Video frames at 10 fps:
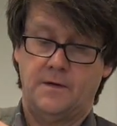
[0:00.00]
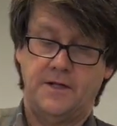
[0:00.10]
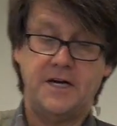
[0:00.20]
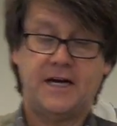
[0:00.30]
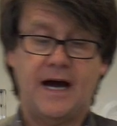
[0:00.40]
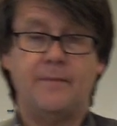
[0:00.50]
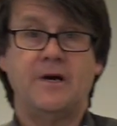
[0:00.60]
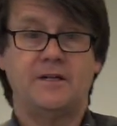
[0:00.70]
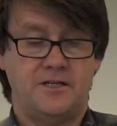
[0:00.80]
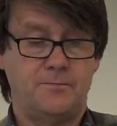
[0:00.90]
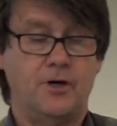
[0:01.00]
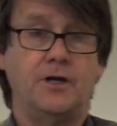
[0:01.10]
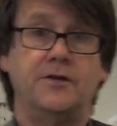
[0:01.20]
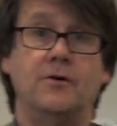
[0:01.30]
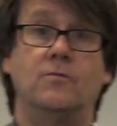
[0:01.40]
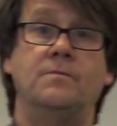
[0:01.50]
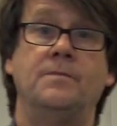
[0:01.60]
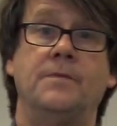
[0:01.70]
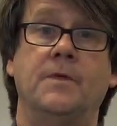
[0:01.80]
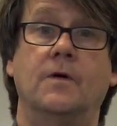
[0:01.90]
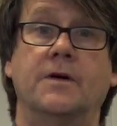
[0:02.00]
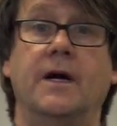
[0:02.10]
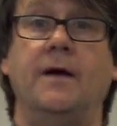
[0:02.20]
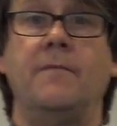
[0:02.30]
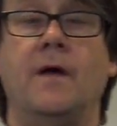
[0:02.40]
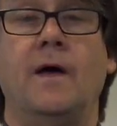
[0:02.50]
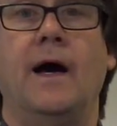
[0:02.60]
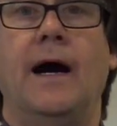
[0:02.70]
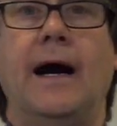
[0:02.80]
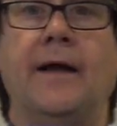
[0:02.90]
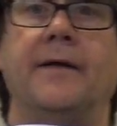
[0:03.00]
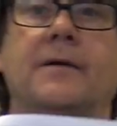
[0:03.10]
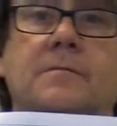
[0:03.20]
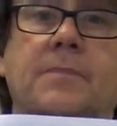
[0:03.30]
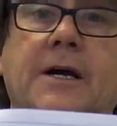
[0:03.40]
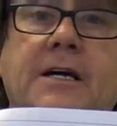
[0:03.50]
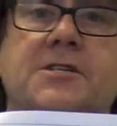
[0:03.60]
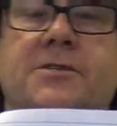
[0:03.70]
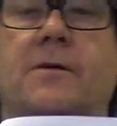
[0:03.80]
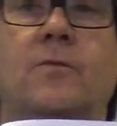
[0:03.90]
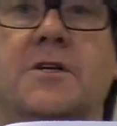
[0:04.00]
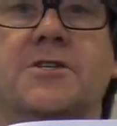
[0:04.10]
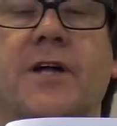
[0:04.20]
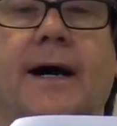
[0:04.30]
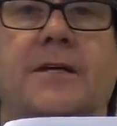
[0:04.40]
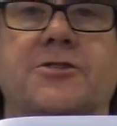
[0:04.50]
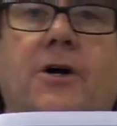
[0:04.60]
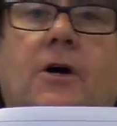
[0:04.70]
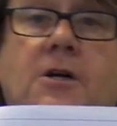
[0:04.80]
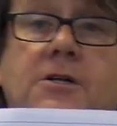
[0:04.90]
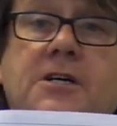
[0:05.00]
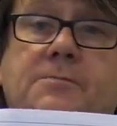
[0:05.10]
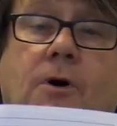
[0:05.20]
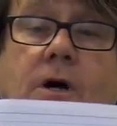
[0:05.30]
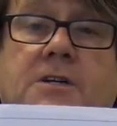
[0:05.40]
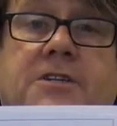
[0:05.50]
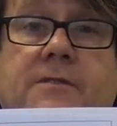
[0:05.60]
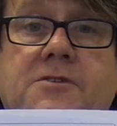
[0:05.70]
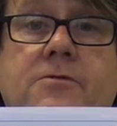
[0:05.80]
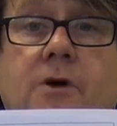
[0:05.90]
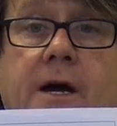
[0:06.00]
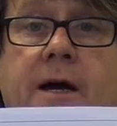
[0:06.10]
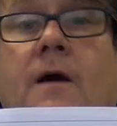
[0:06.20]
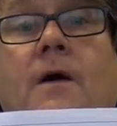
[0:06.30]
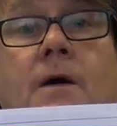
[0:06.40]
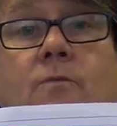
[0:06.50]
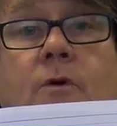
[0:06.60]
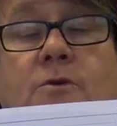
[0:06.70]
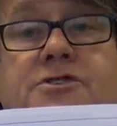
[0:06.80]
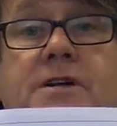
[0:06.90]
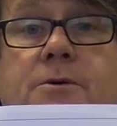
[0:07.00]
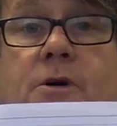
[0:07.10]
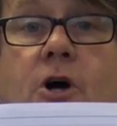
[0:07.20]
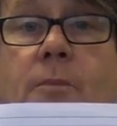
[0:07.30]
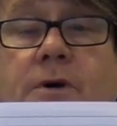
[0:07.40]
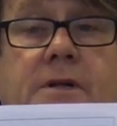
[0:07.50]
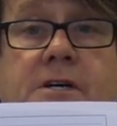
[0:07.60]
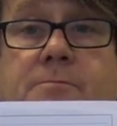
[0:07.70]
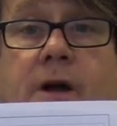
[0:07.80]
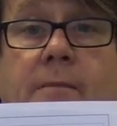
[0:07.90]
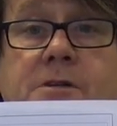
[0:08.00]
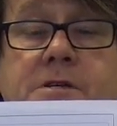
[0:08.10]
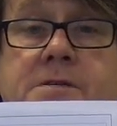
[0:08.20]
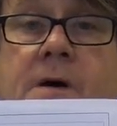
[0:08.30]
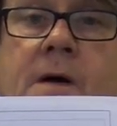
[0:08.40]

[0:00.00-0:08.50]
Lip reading: that you can't make this boiler do, okay? And please, when you start installing these boilers, give us a ring. We will send you a copy of these parameters.